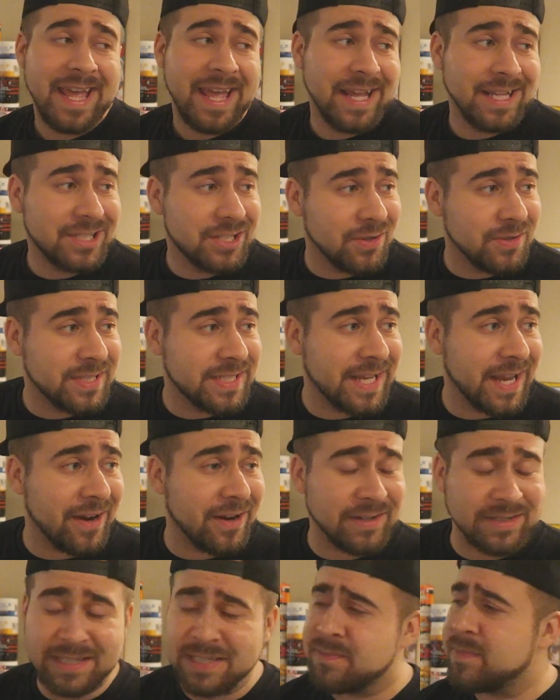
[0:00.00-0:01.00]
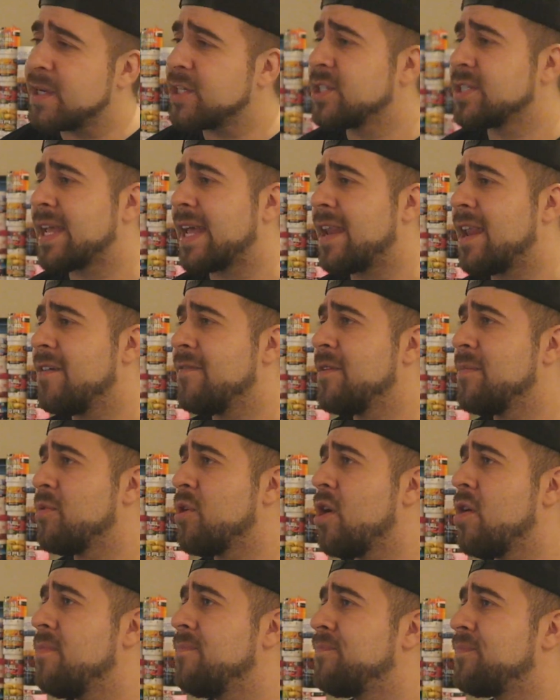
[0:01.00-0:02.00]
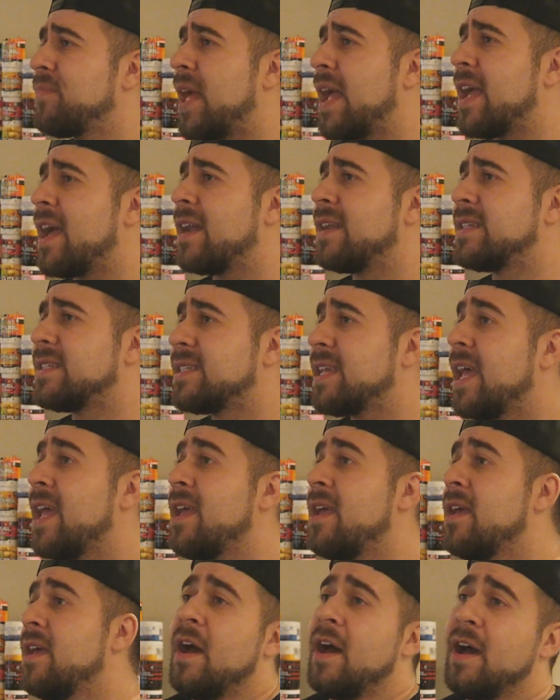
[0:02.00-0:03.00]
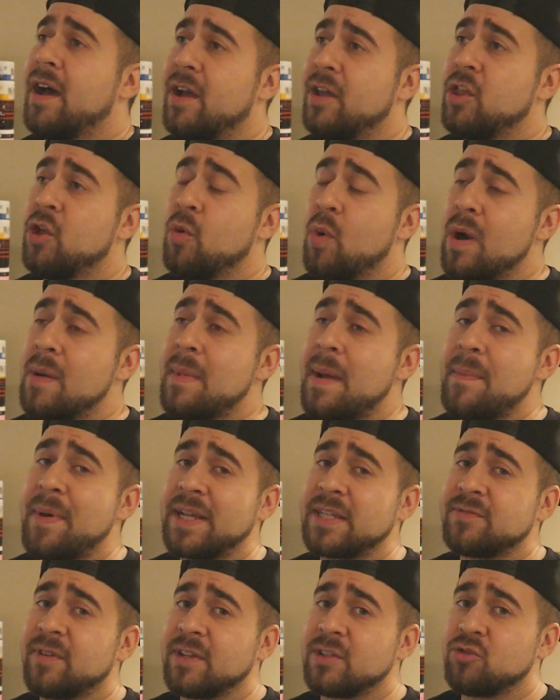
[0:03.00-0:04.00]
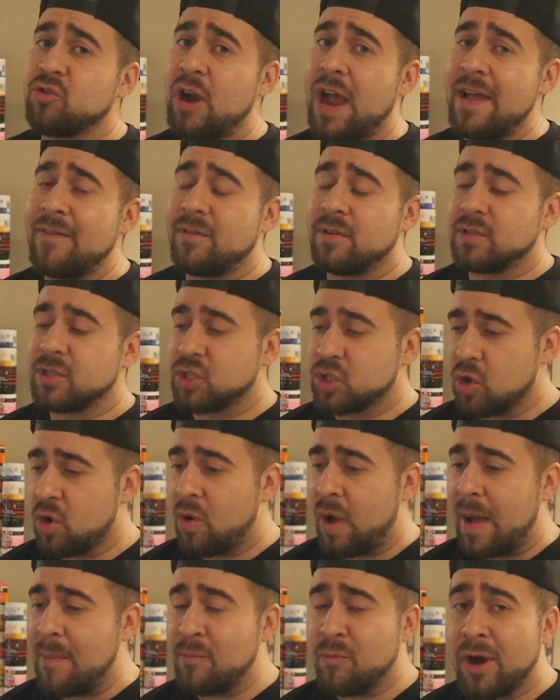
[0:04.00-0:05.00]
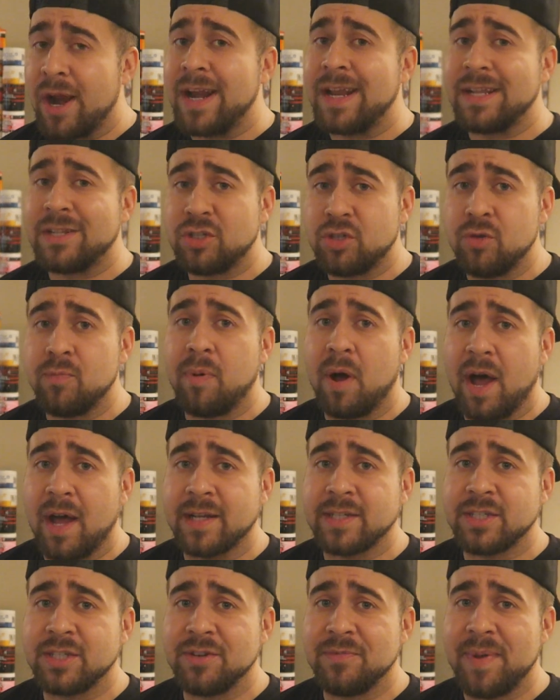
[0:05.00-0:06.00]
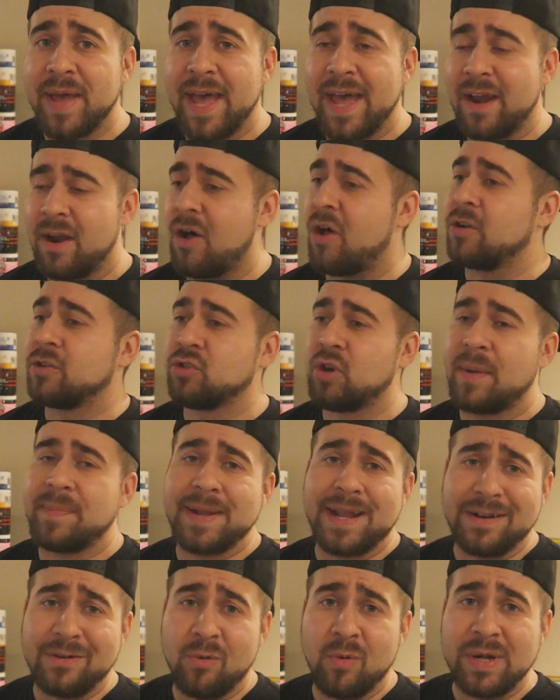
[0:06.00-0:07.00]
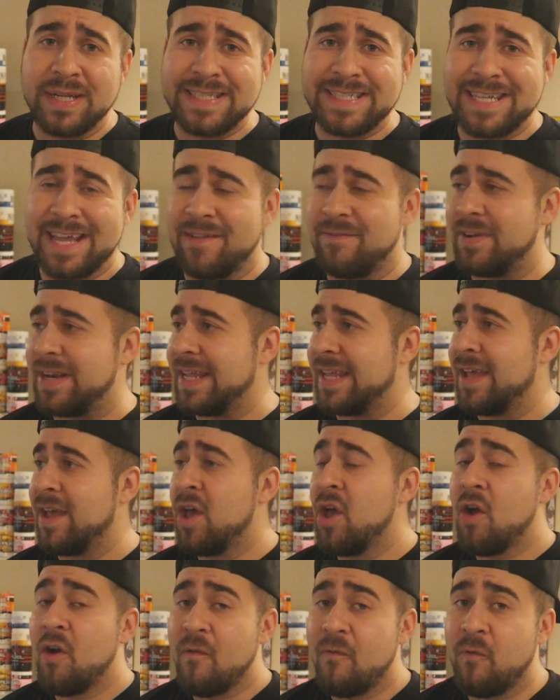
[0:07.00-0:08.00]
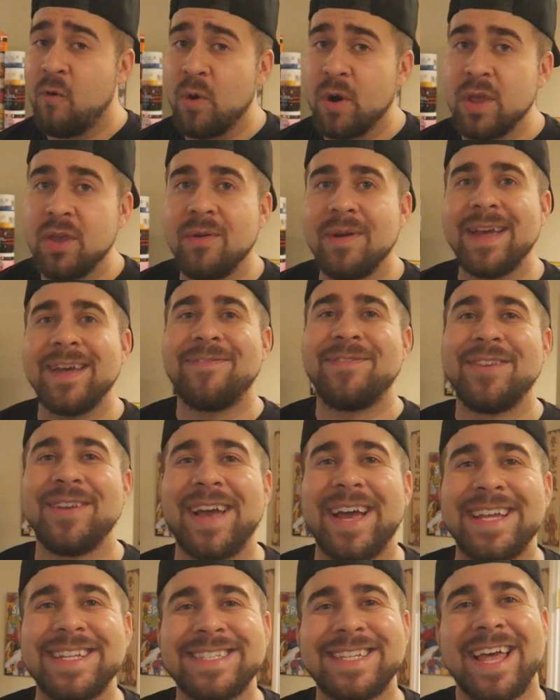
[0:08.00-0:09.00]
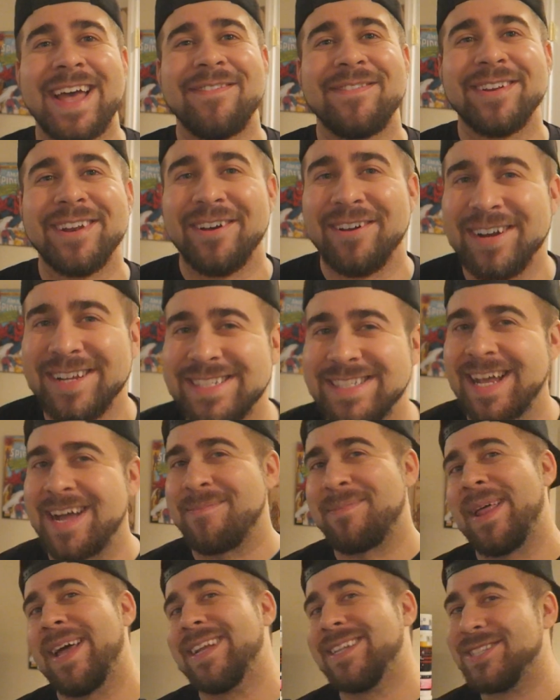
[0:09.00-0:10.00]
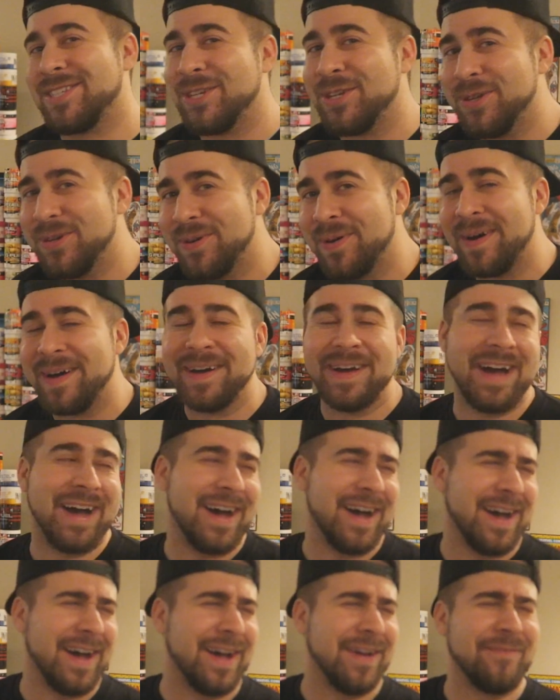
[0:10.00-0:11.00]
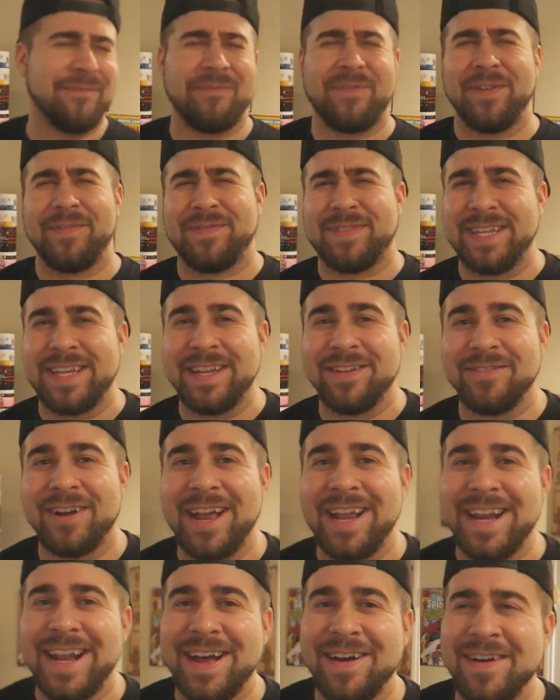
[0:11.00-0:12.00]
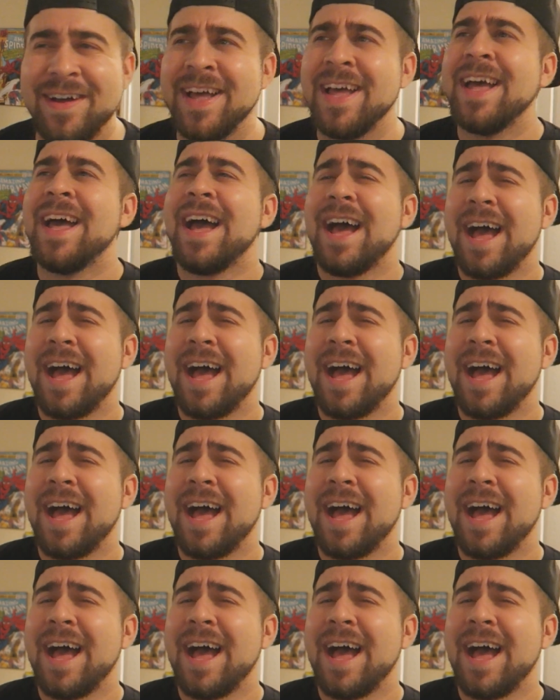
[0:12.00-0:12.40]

And so Scarce, as much as I love you, bro, I gotta say, you're one of my best friend's rivals, so I'm ready to box you, man. I'll drop down to 170 for you. If you guys haven't noticed, I'm like 215 right now.